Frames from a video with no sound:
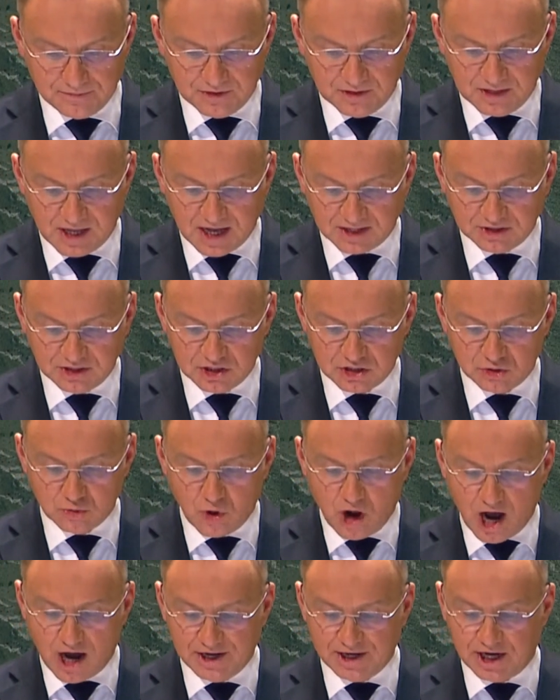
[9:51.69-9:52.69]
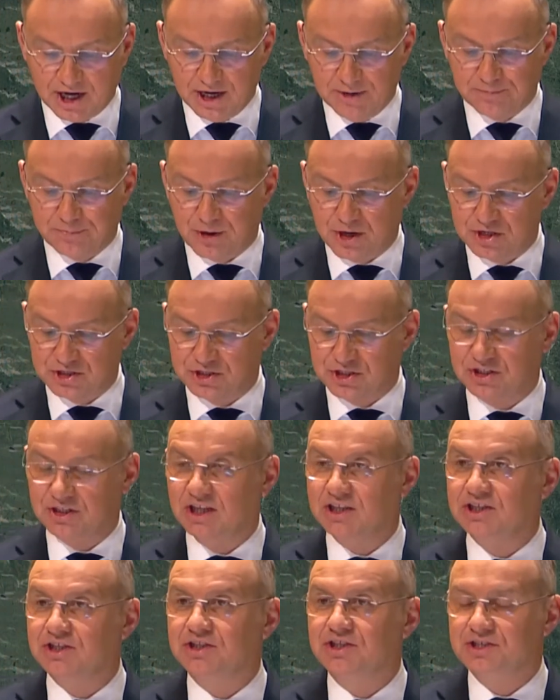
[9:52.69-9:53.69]
That is why I
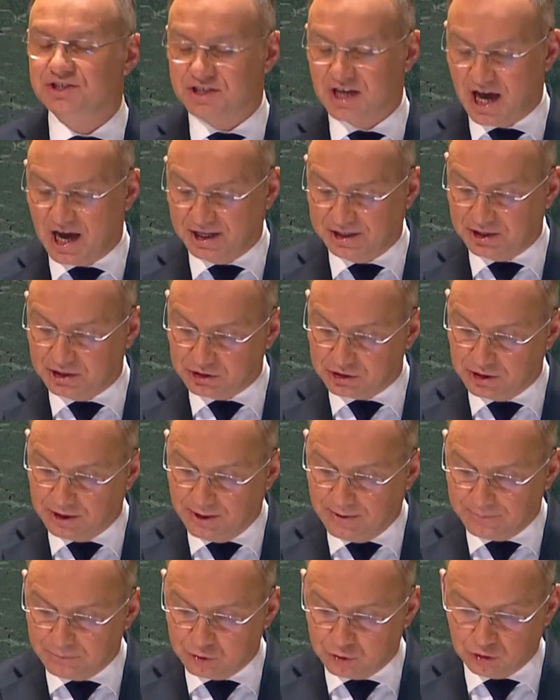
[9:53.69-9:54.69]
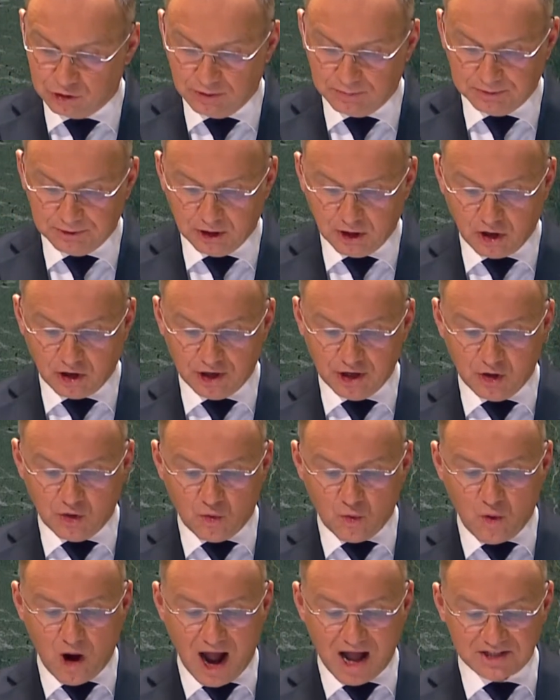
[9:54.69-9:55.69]
personally decided to deploy
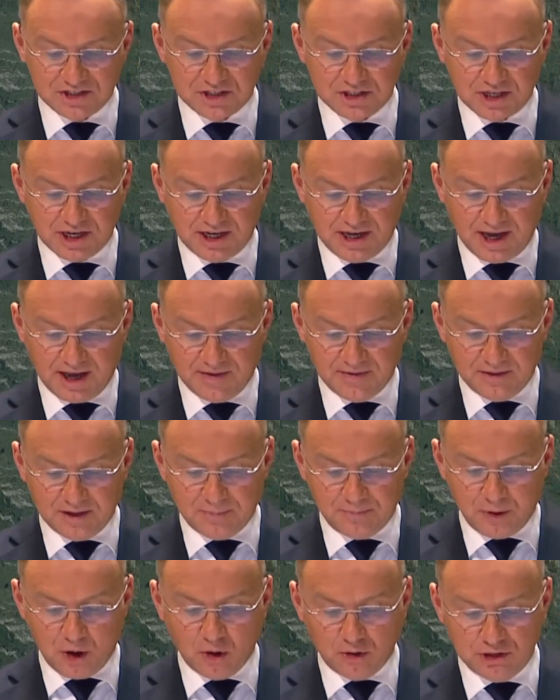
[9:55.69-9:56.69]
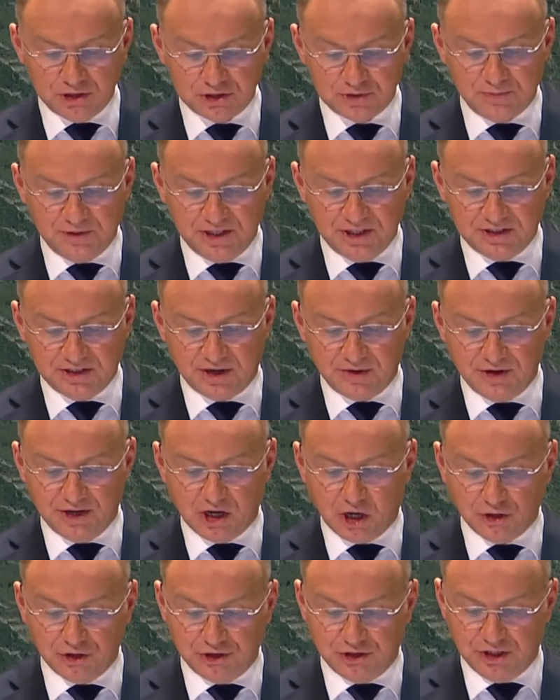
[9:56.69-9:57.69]
once again the Polish military
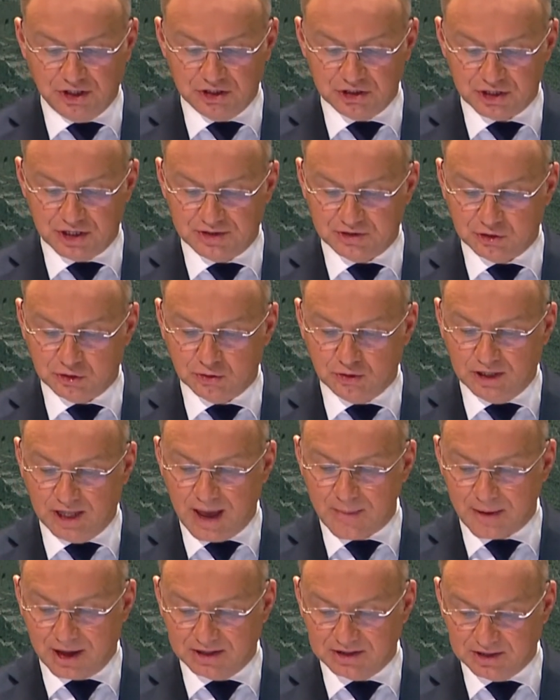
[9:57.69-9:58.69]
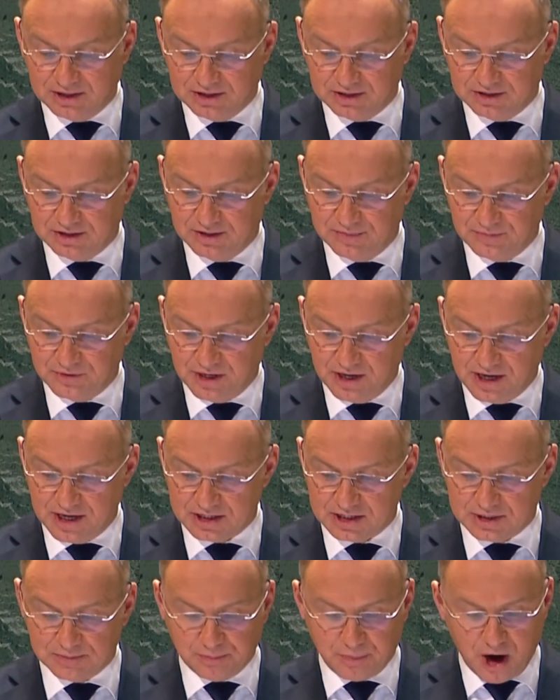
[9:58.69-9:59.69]
contingent to Lebanon
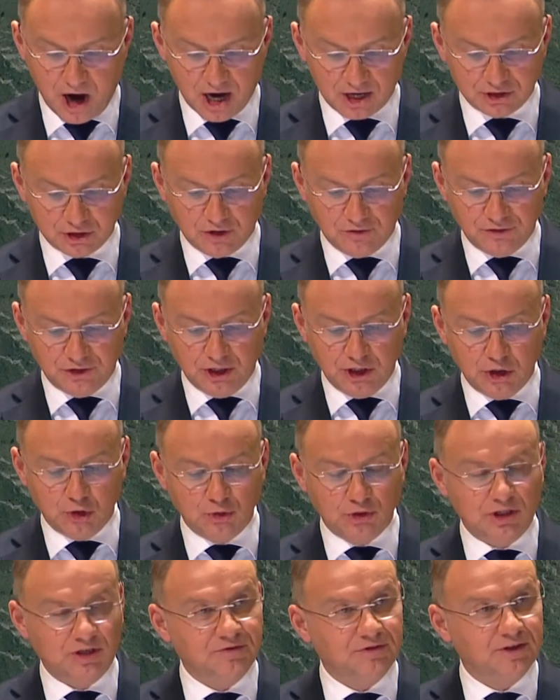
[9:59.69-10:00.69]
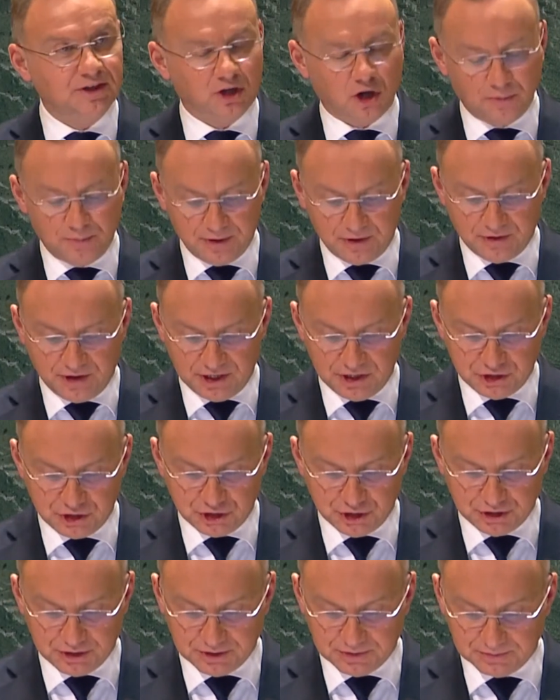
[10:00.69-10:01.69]
as part of the UNIFIL
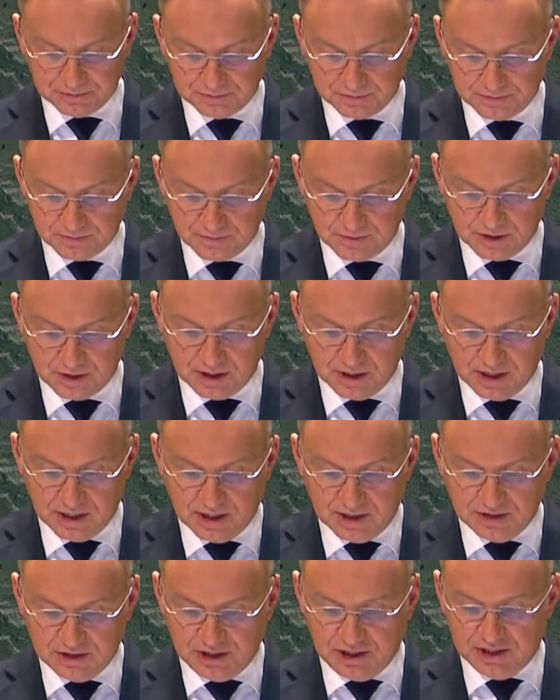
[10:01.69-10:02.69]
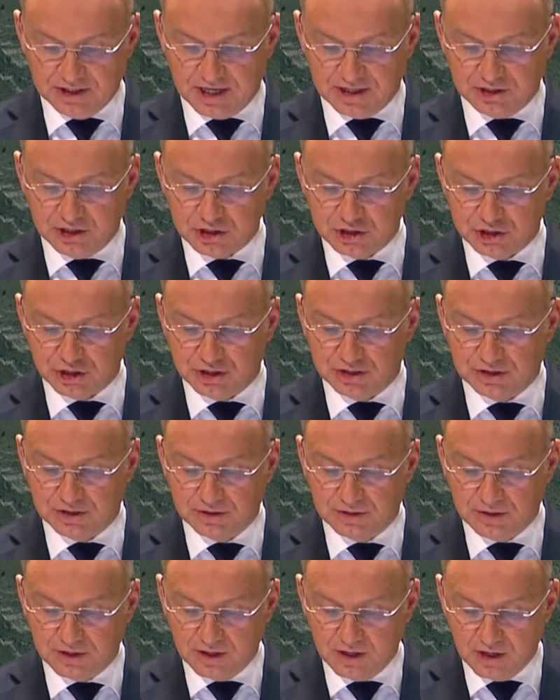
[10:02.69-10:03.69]
operation. In addition,
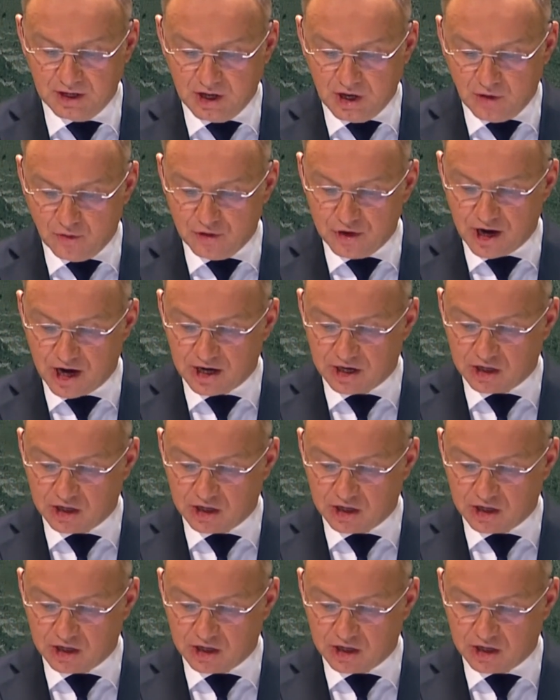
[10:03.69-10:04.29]
we are